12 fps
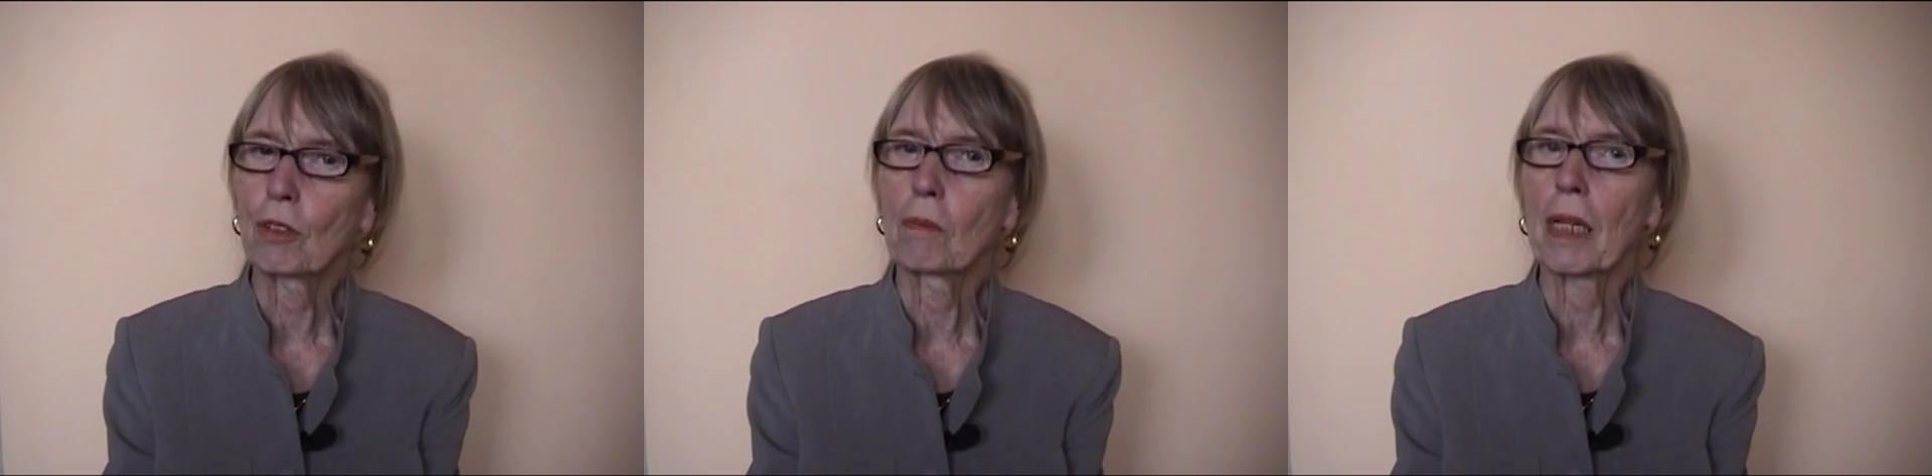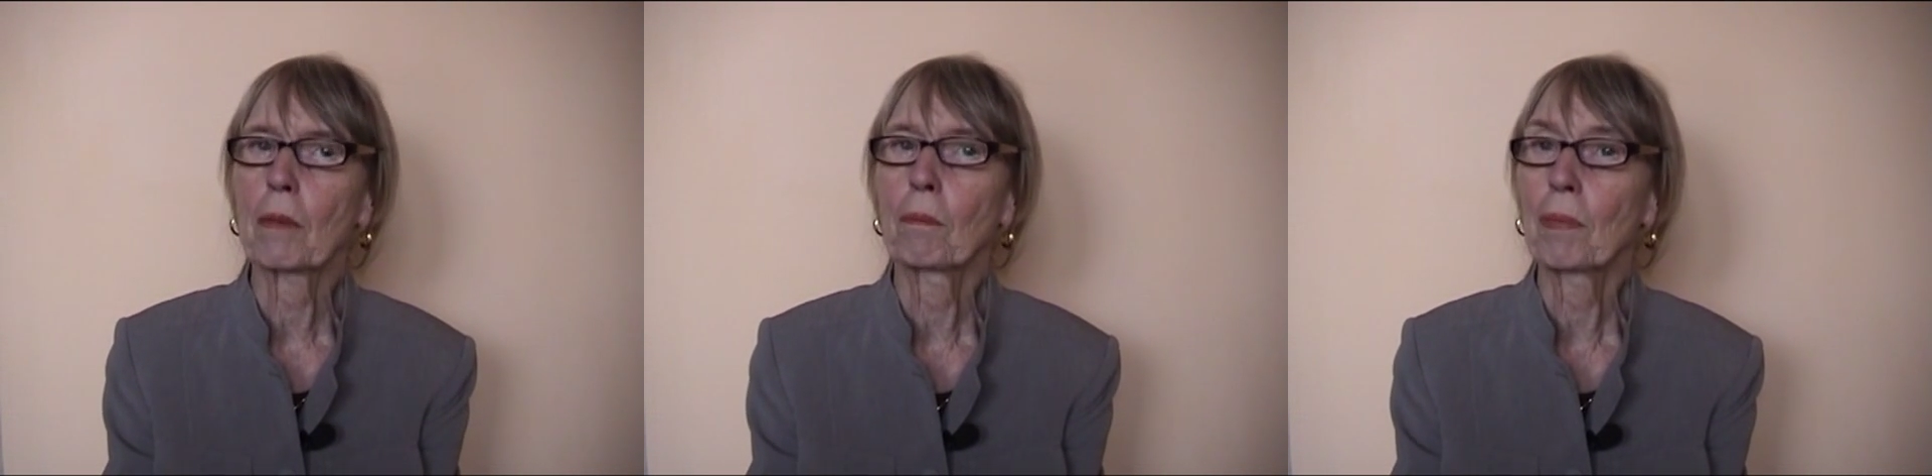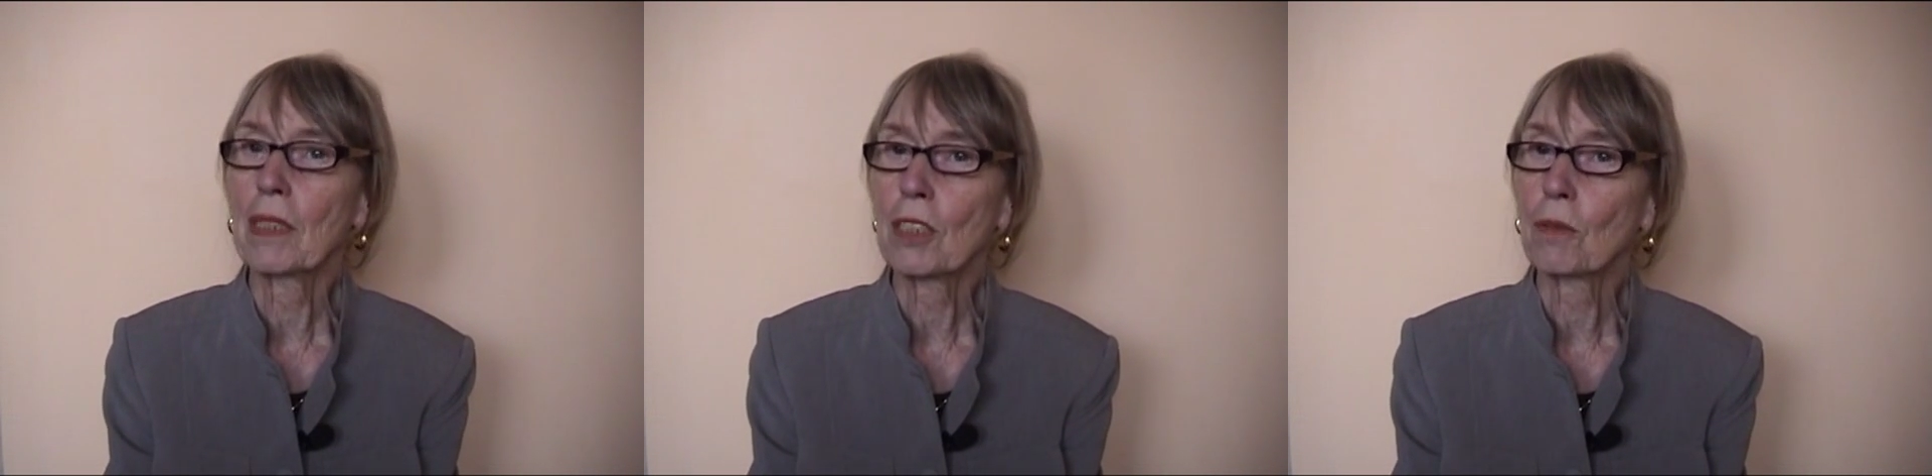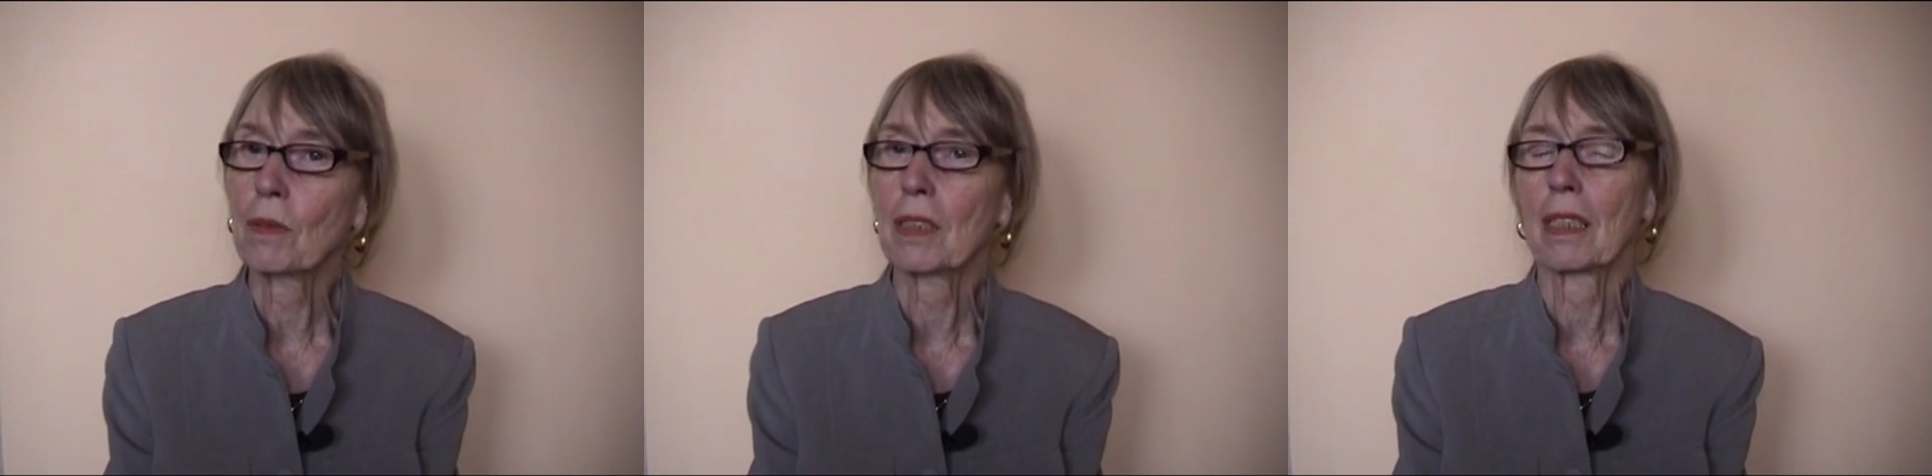to make
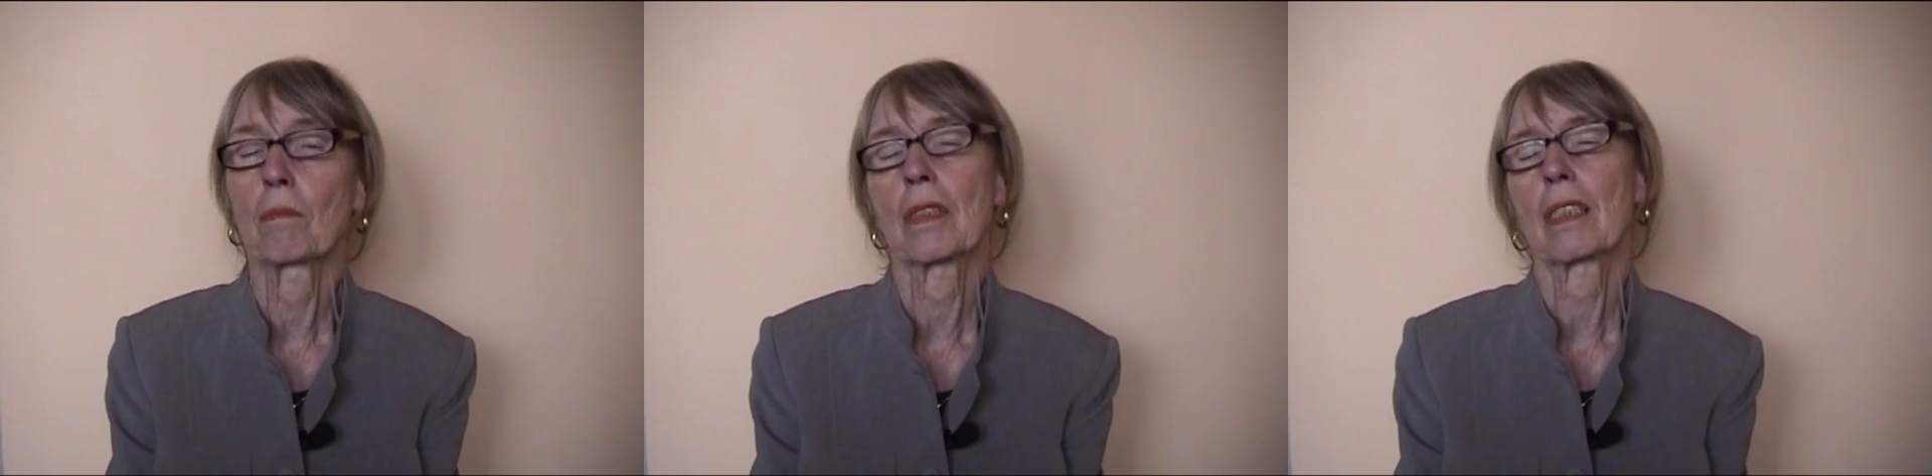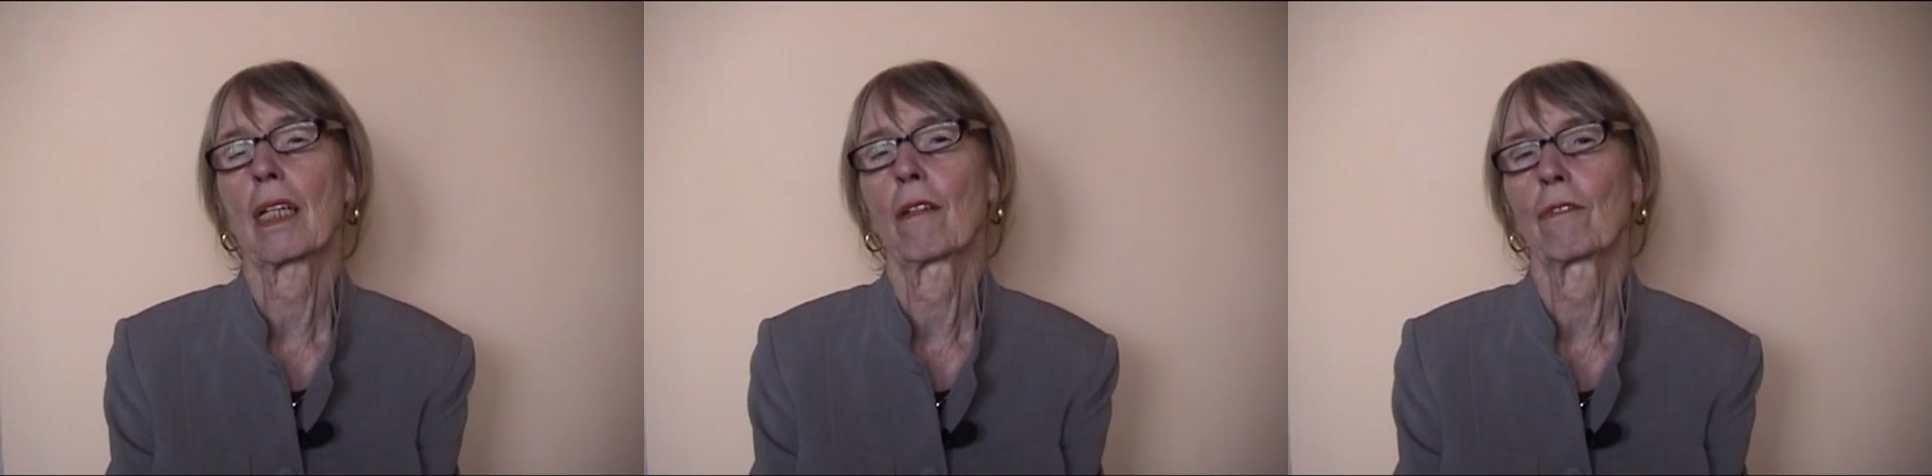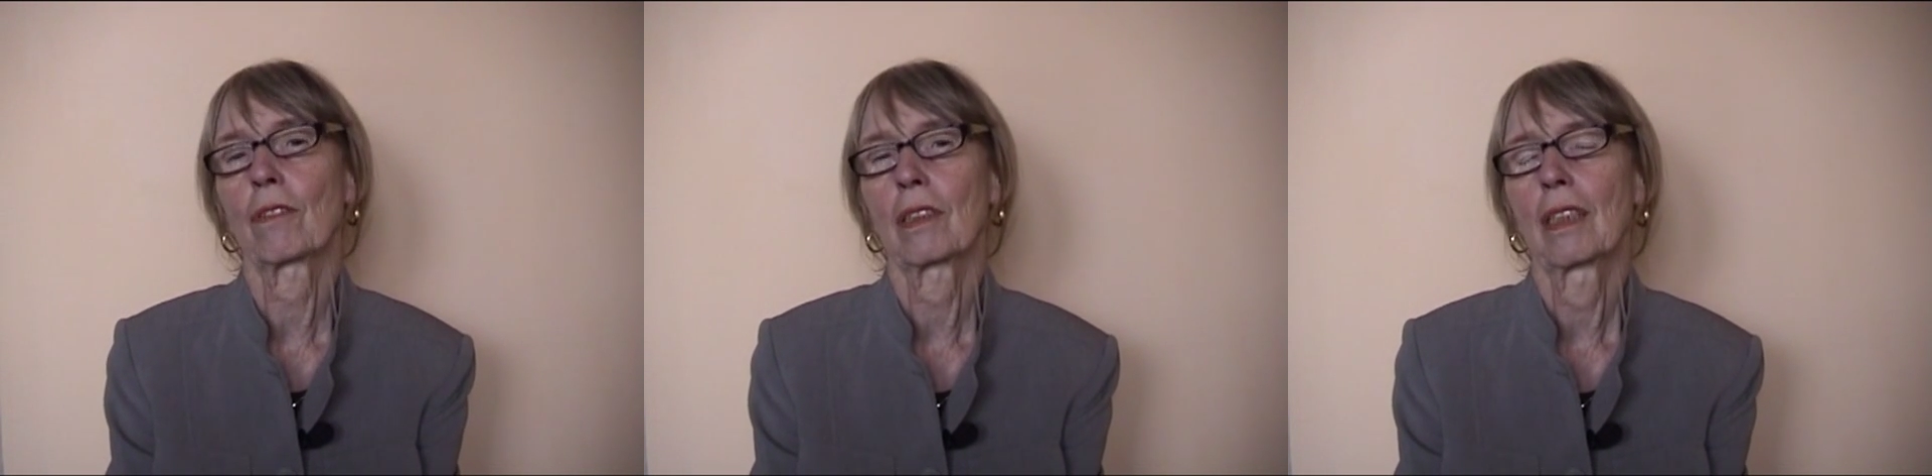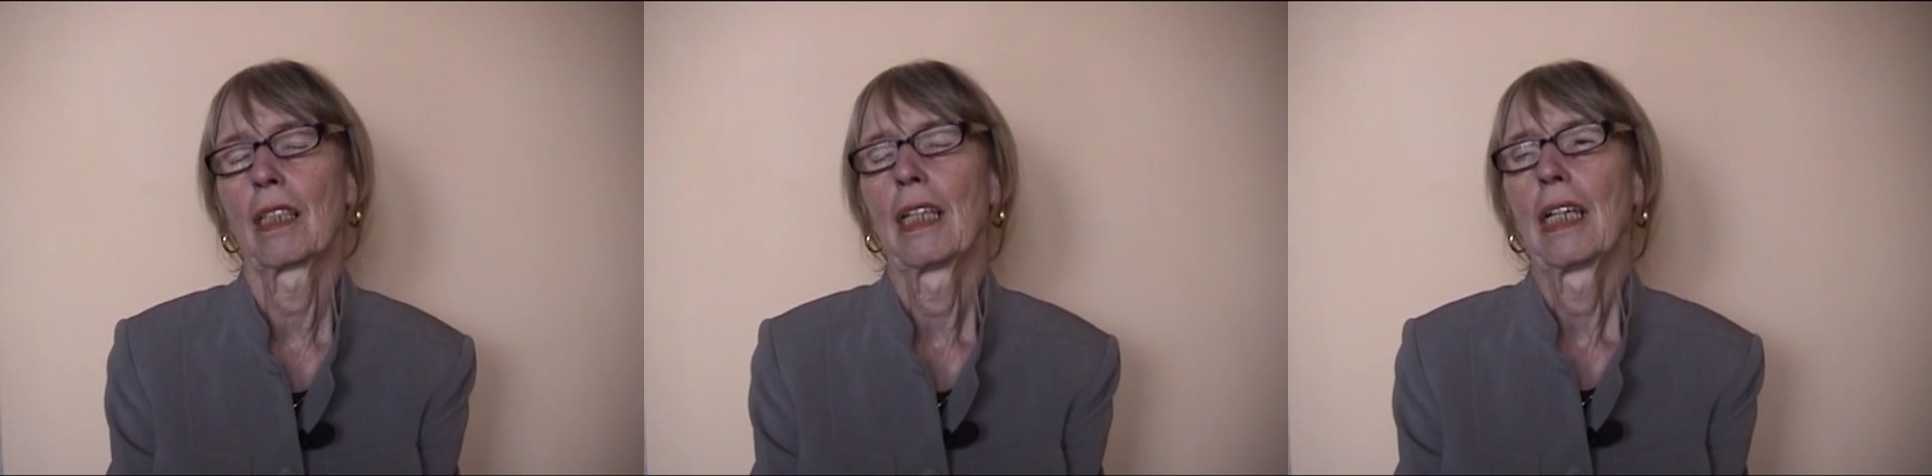peace with themselves?
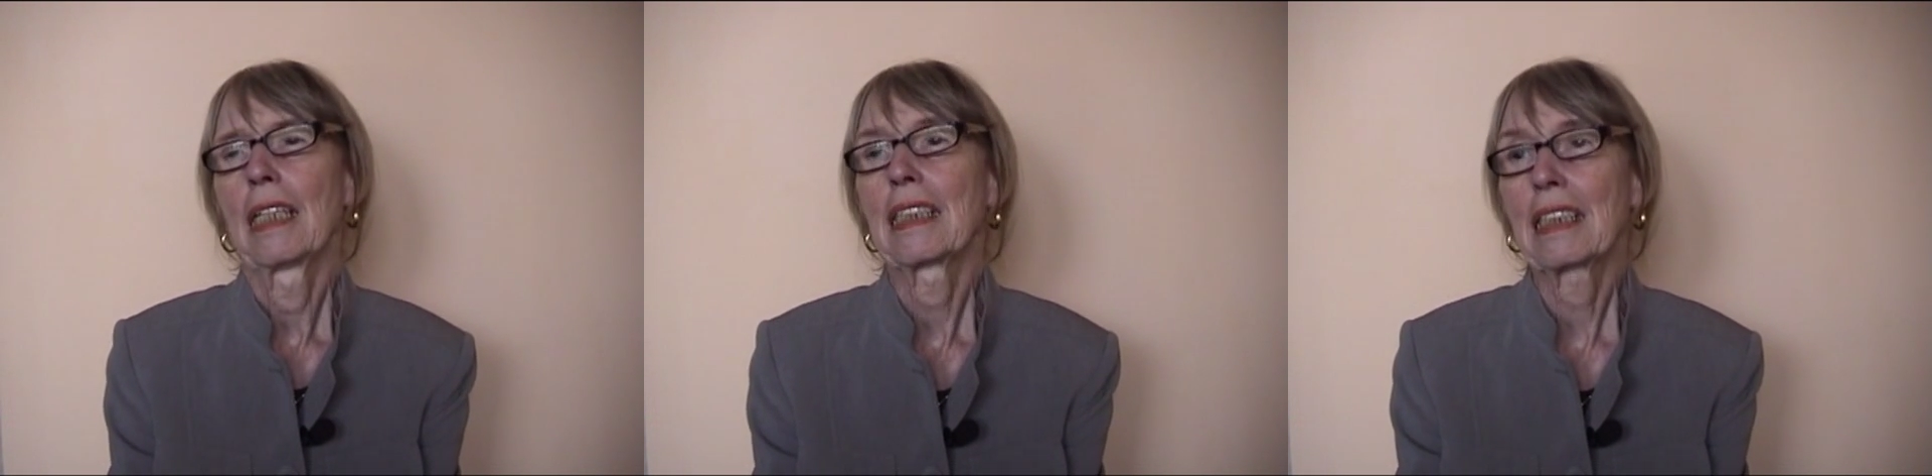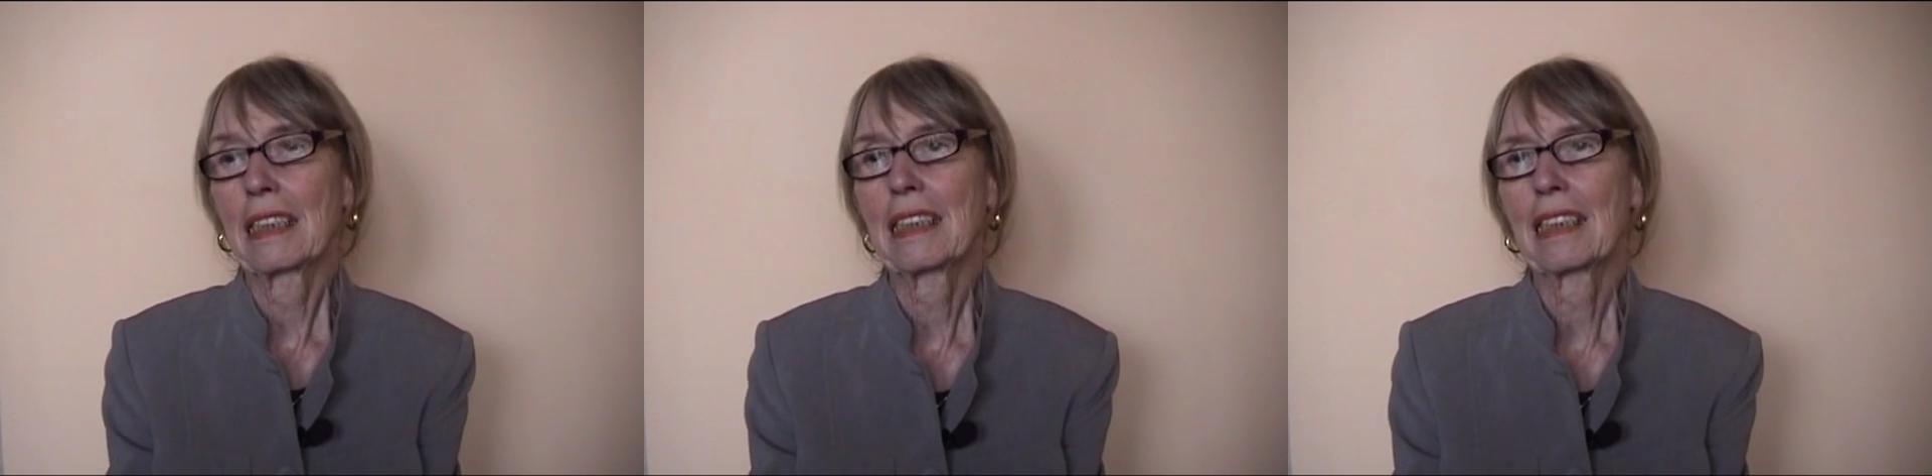This